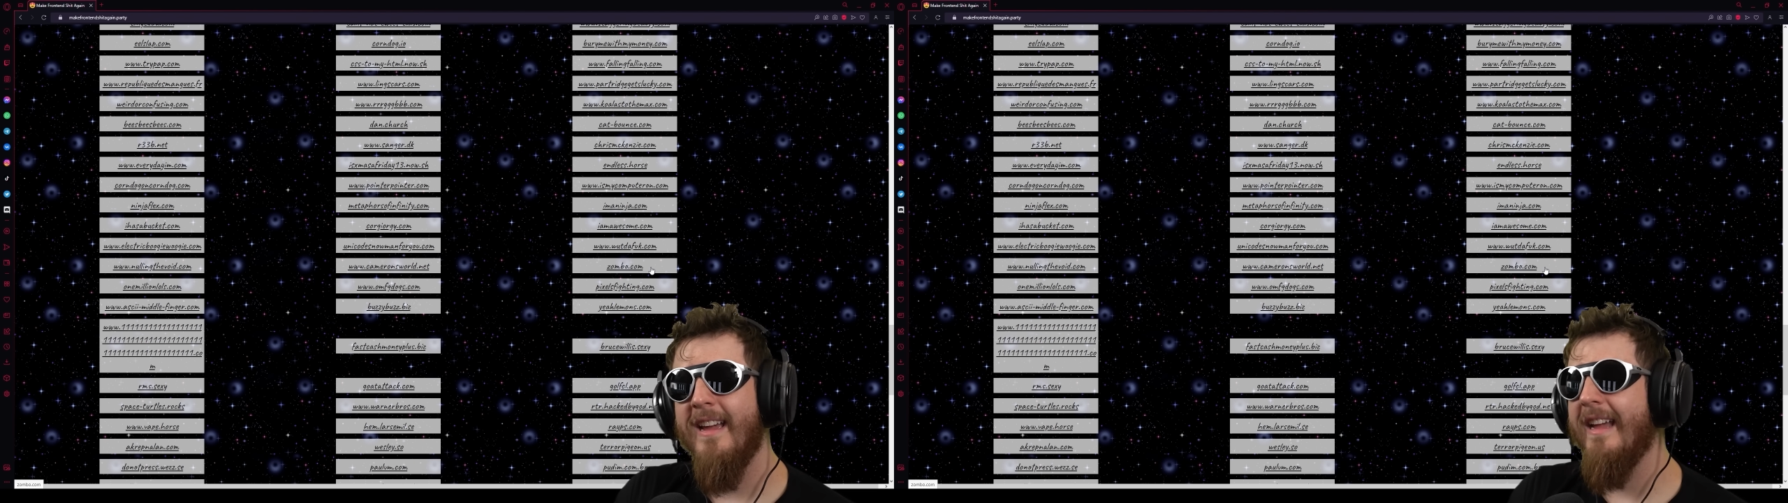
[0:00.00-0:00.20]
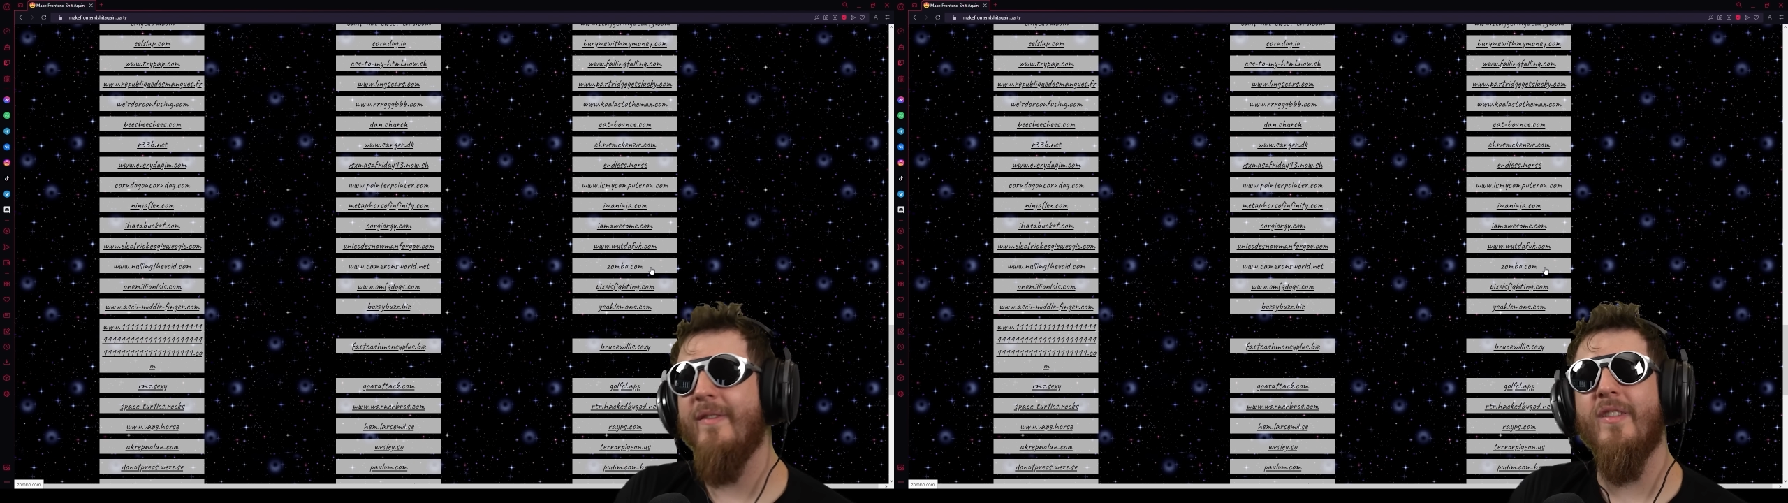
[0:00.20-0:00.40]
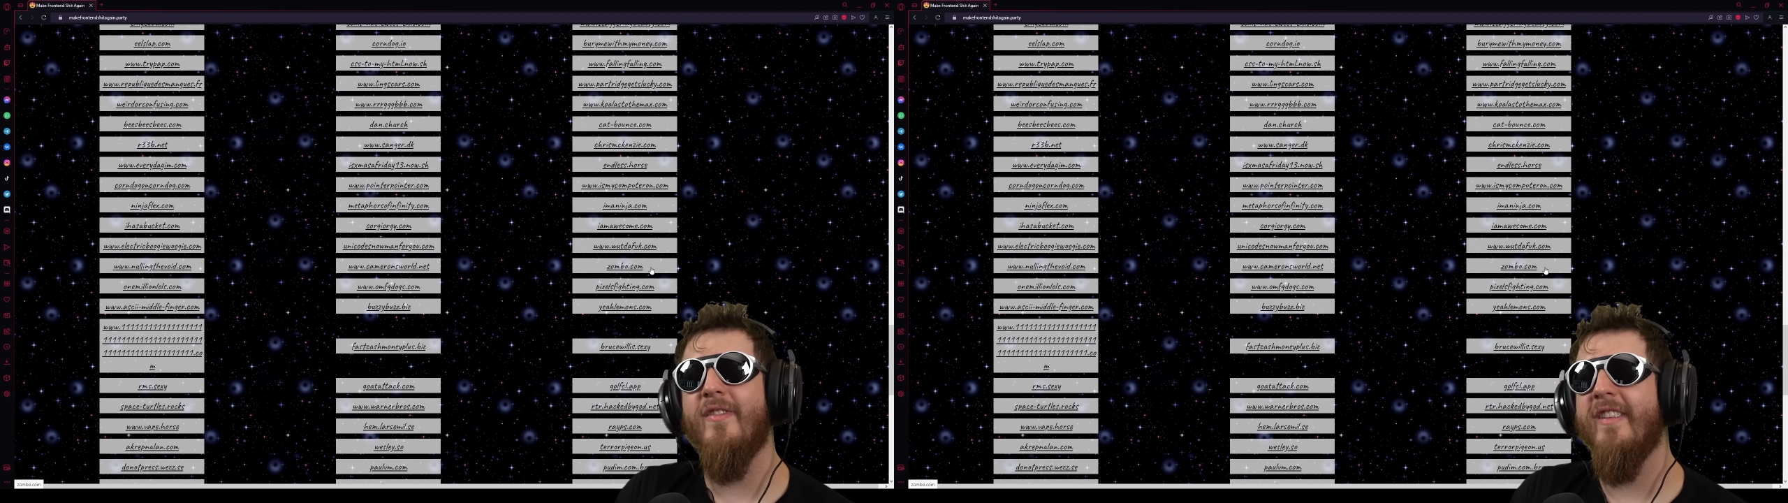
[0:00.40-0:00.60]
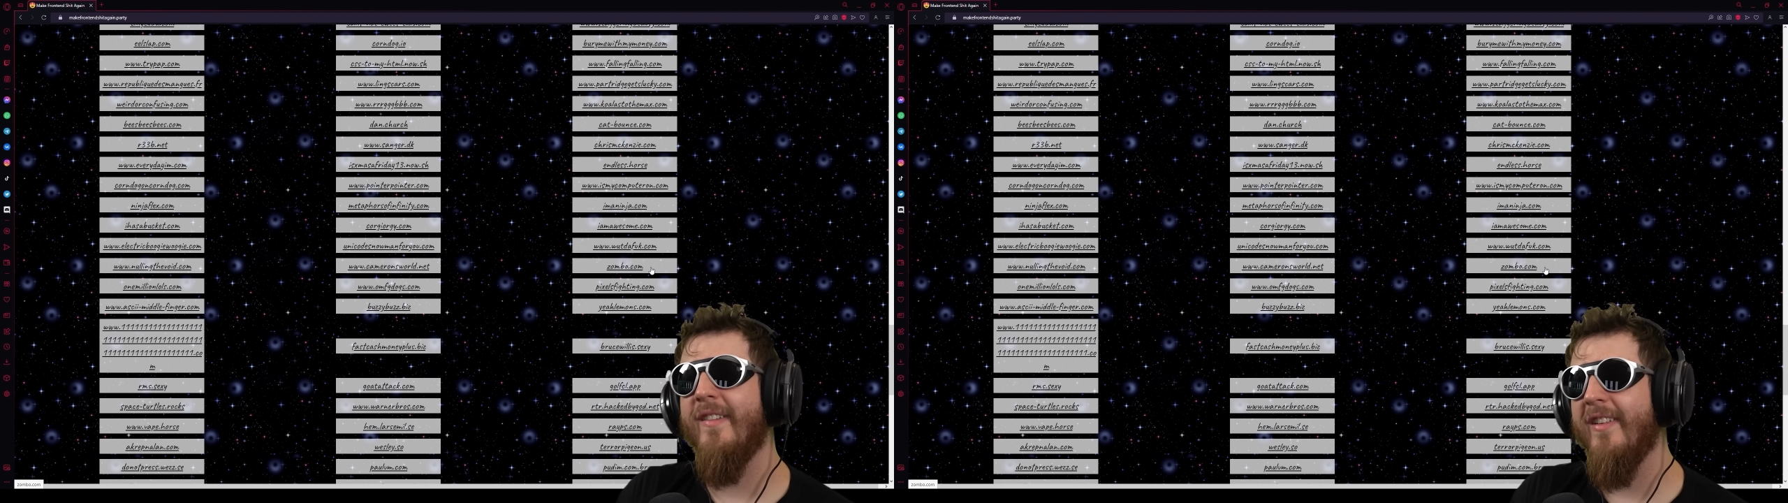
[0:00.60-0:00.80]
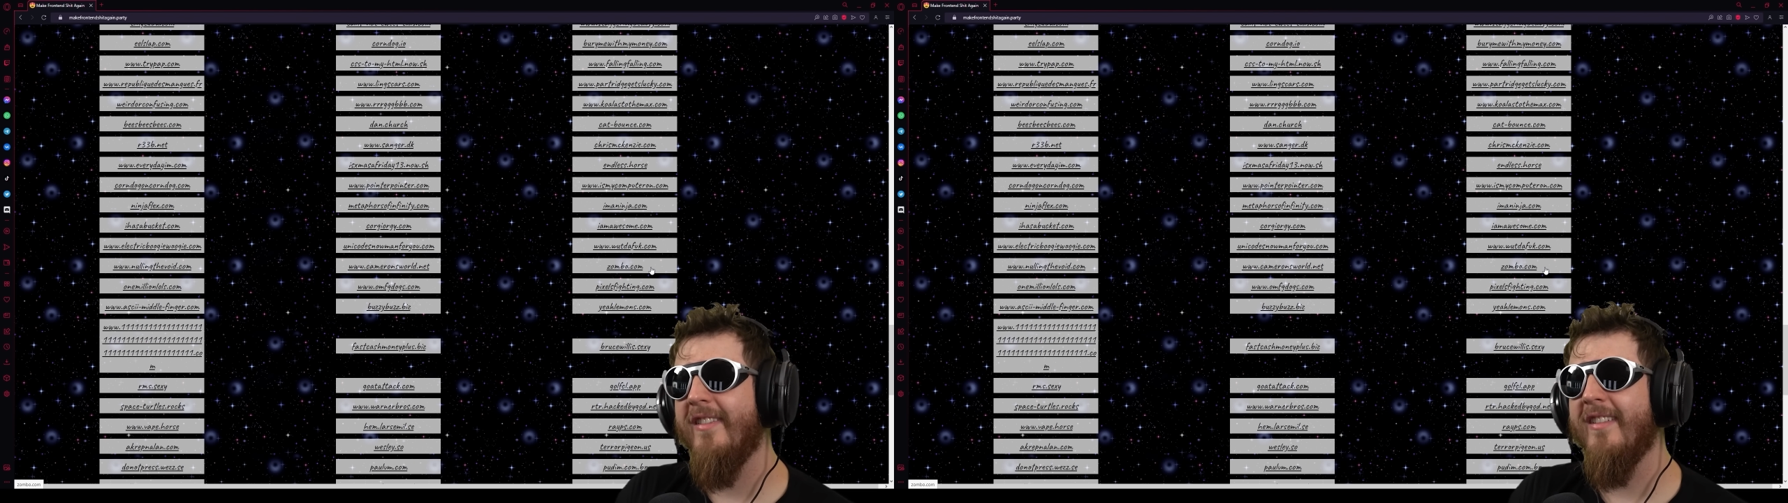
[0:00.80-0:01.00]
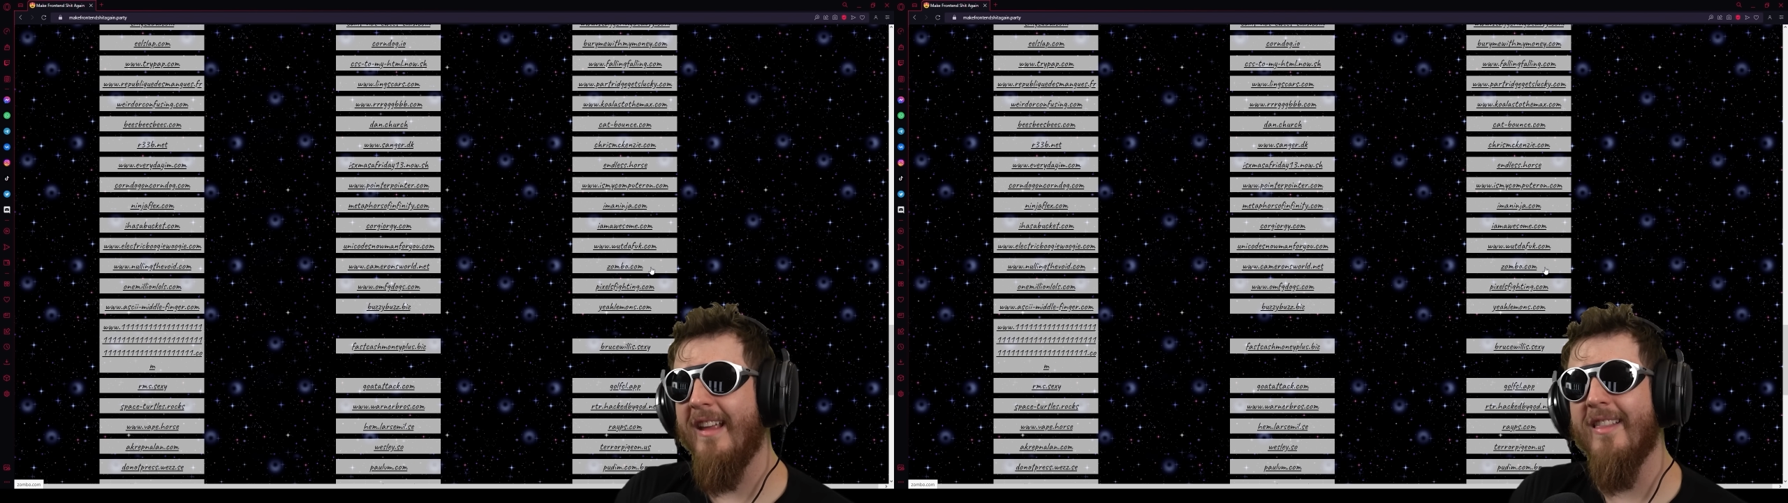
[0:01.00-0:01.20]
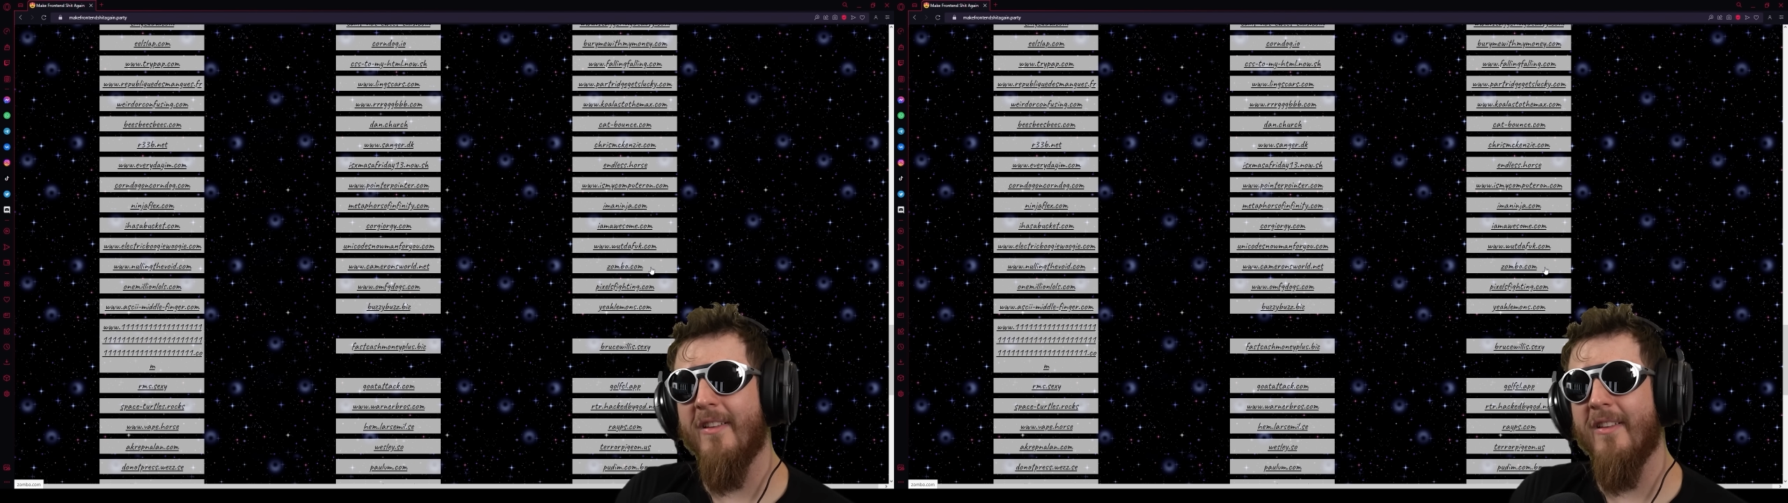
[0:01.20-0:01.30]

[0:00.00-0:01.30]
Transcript: If you've never seen